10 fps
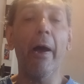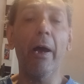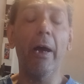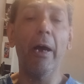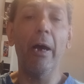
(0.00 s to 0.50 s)

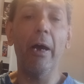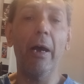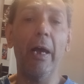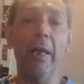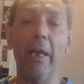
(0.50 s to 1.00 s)

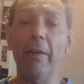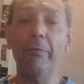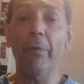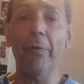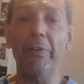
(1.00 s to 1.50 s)
And
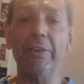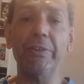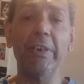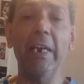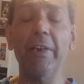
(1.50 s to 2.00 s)
for this,
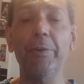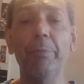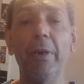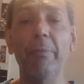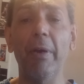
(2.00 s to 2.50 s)
he had to
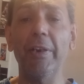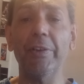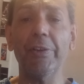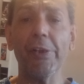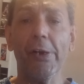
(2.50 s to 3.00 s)
pay
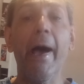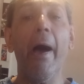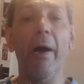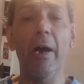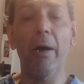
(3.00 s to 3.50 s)
penance
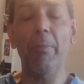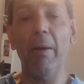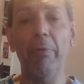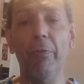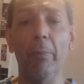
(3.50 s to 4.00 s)
by
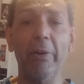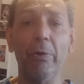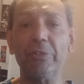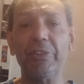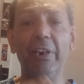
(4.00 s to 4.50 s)
performing
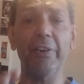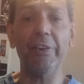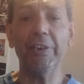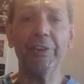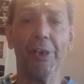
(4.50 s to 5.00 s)

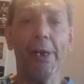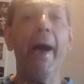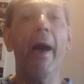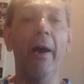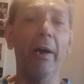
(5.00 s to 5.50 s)
austerities
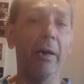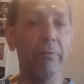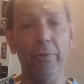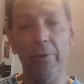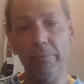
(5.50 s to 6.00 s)

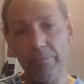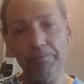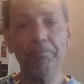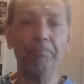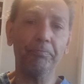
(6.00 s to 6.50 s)
for
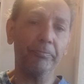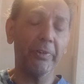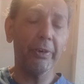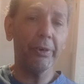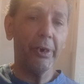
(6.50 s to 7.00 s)

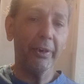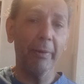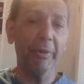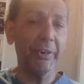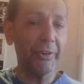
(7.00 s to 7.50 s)

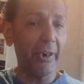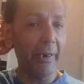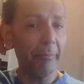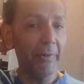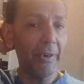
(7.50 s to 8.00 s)
unlimited
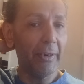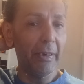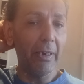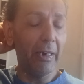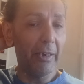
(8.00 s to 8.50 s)
time
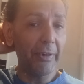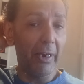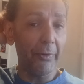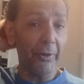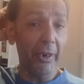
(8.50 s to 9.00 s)

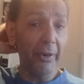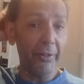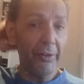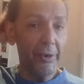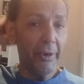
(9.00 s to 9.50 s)
down on
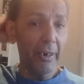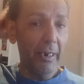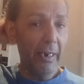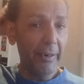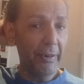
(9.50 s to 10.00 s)
earth.
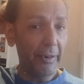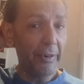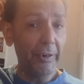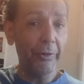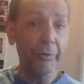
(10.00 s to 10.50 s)
And
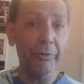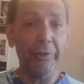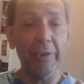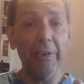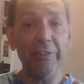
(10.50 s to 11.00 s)
he used
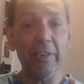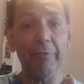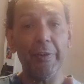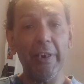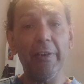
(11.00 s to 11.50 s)
the
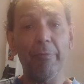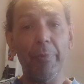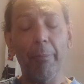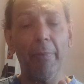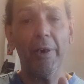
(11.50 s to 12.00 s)
severed head of
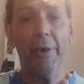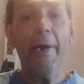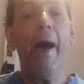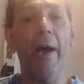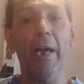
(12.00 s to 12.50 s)
Brahma
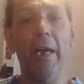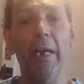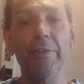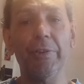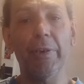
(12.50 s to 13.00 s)

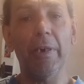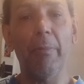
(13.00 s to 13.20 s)
as a